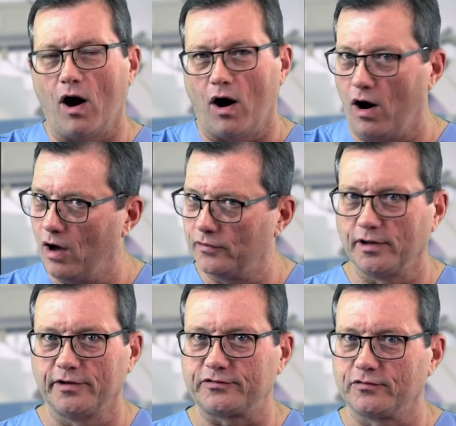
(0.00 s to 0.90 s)
All
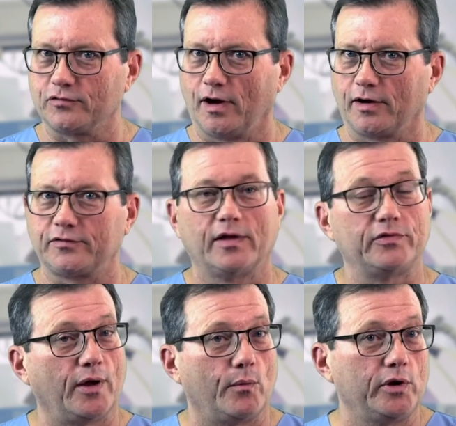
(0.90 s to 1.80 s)
the list of drugs
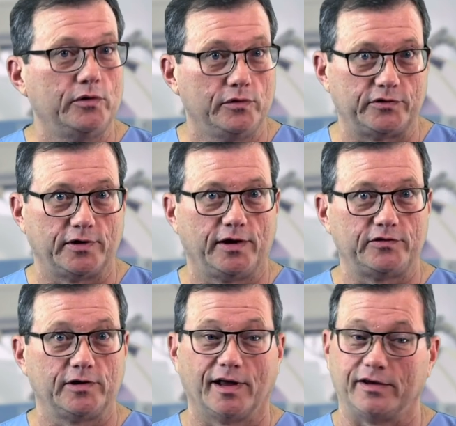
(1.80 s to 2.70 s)
that we use in
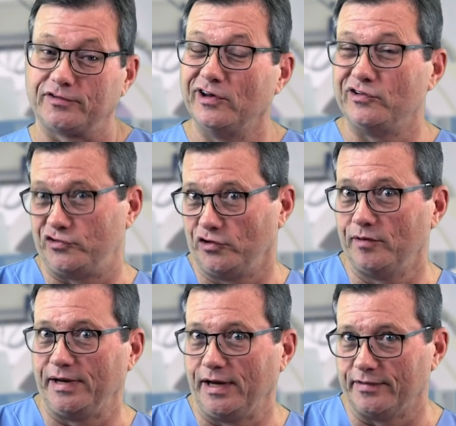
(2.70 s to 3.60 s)
ACLS
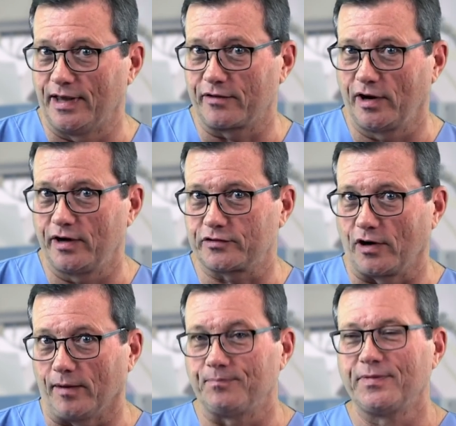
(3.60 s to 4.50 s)
should be in that crash
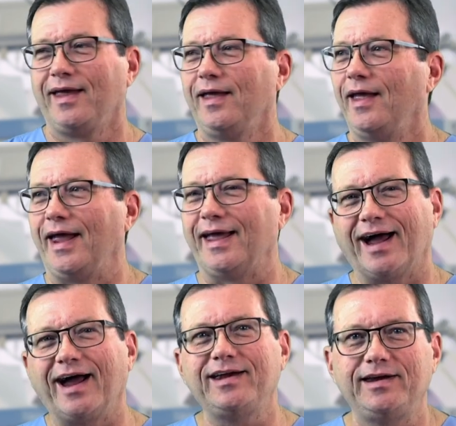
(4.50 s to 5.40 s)
cart.
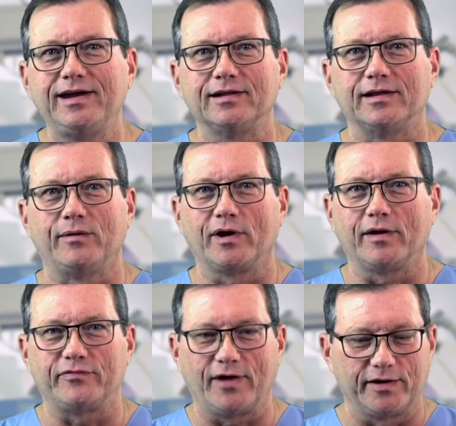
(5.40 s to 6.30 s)
And ideally, what
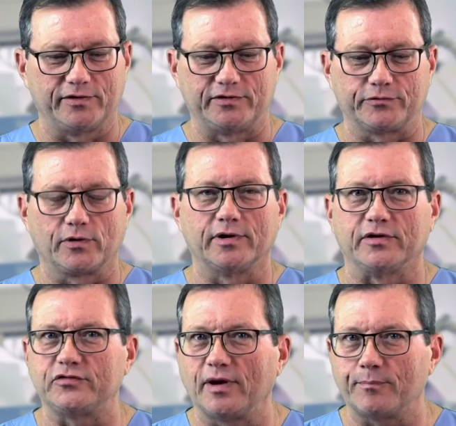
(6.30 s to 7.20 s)
I found is if they're in
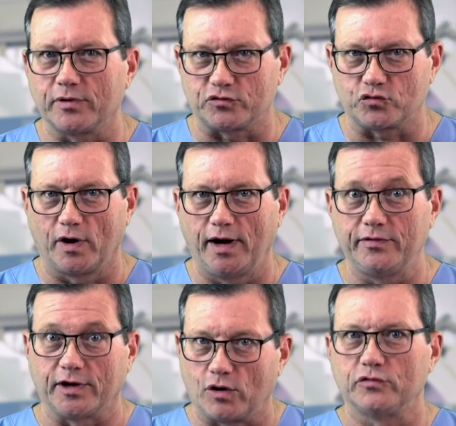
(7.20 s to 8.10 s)
a separate tray
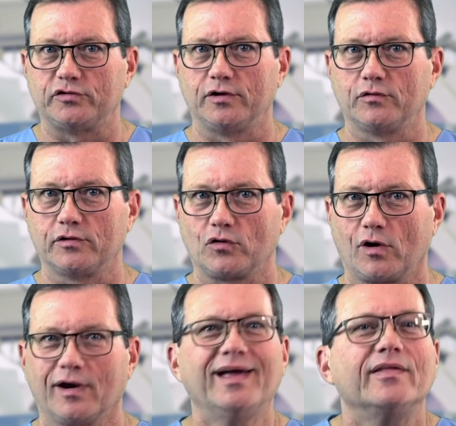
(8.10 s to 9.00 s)
that goes into a
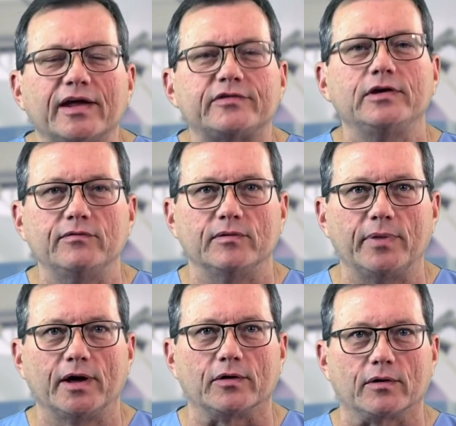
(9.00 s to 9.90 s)
drawer, that's even
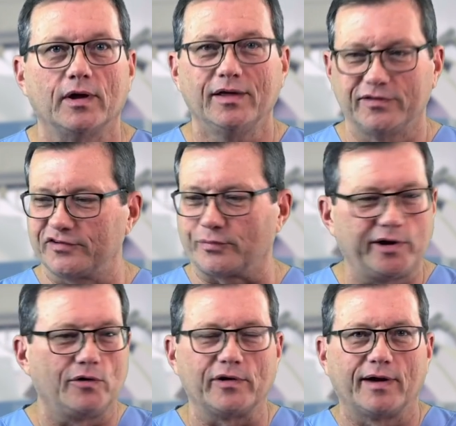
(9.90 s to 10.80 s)
better. This
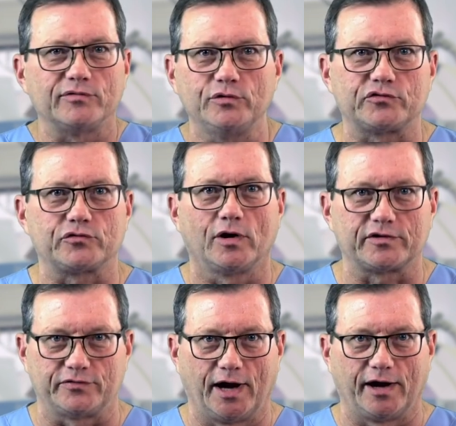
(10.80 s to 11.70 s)
way you don't have loose
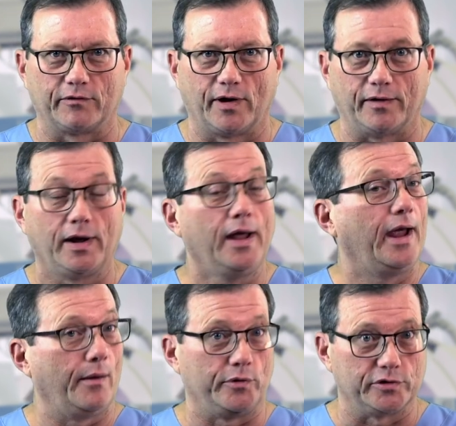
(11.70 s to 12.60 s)
drugs flying around.
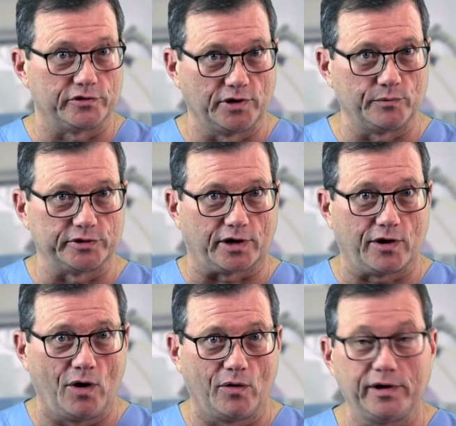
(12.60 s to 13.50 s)
And when you're done with the
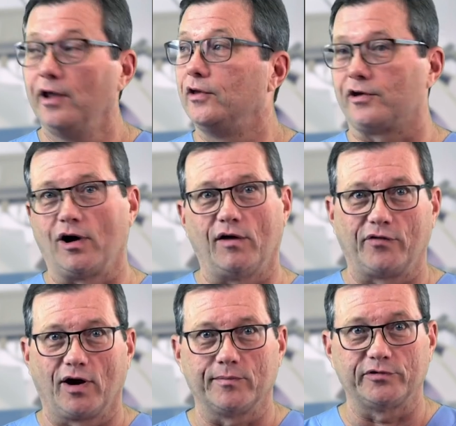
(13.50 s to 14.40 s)
code, you call
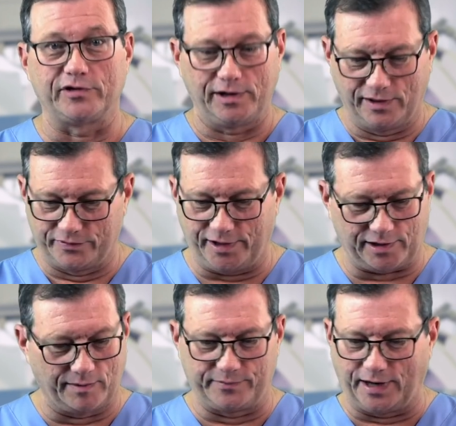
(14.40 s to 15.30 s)
pharmacy, they
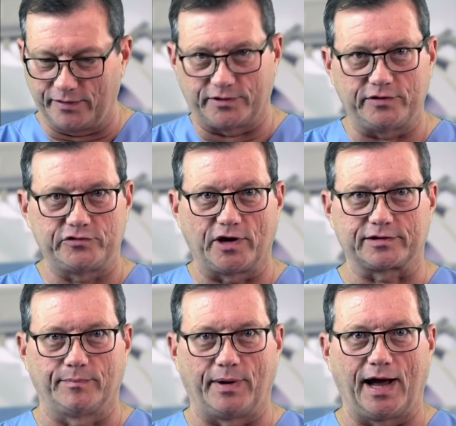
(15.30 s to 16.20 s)
come down, they
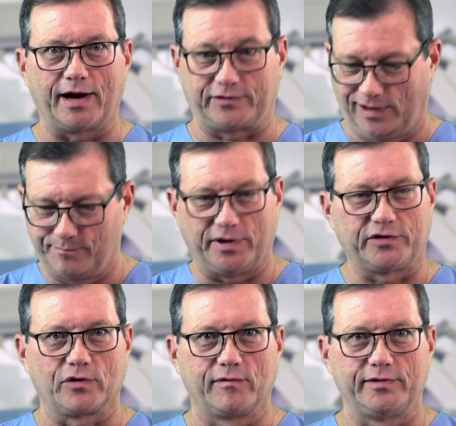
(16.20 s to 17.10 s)
check the box,
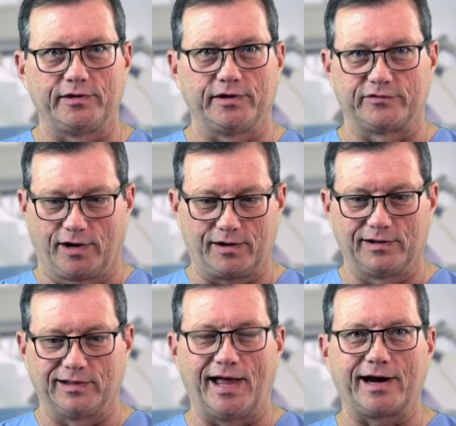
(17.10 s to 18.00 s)
make sure everything's
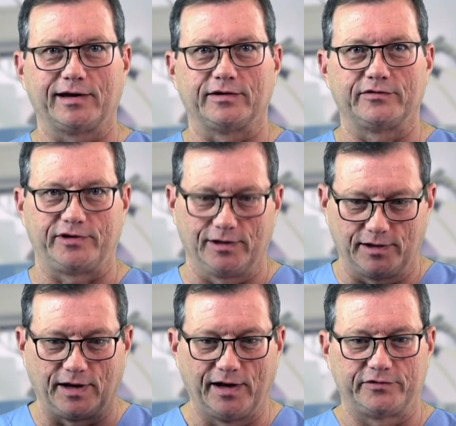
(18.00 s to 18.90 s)
there, lock it, seal
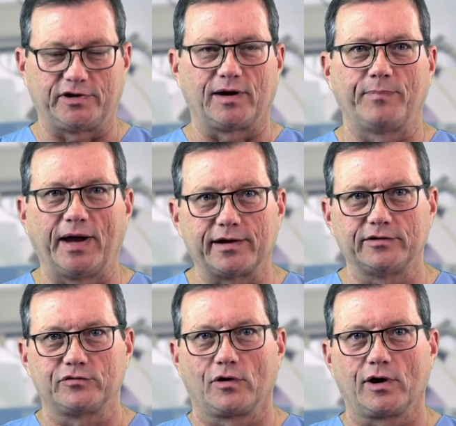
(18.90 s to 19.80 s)
it, stick it back
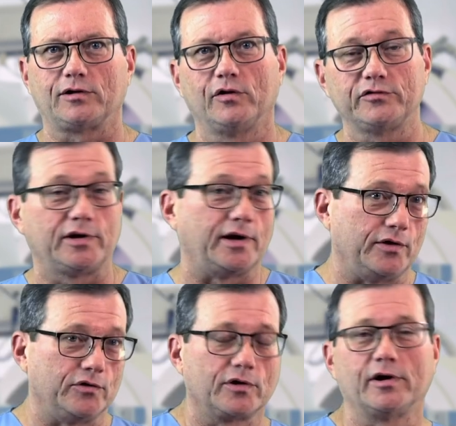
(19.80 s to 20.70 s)
in the drawer, close it,
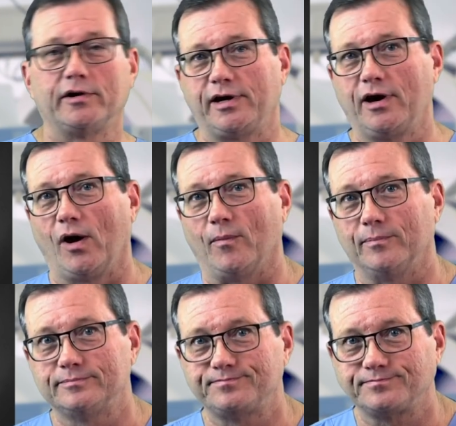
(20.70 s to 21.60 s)
and you're good to go.
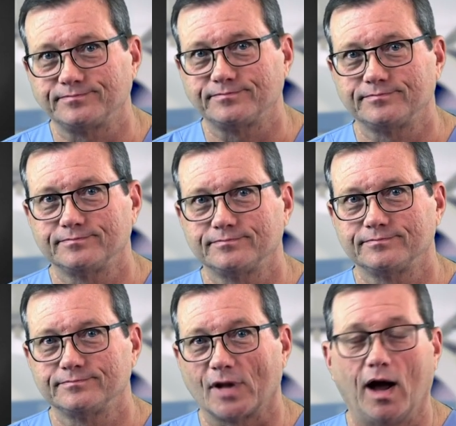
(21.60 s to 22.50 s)

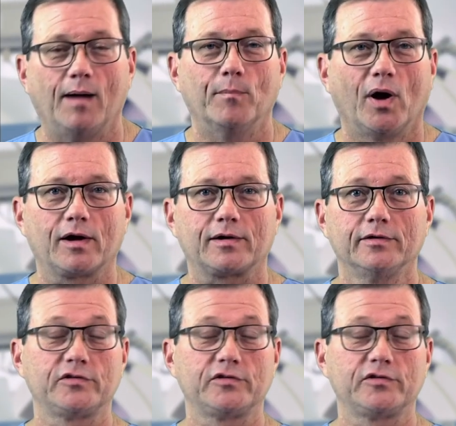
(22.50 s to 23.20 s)
I'm Mark.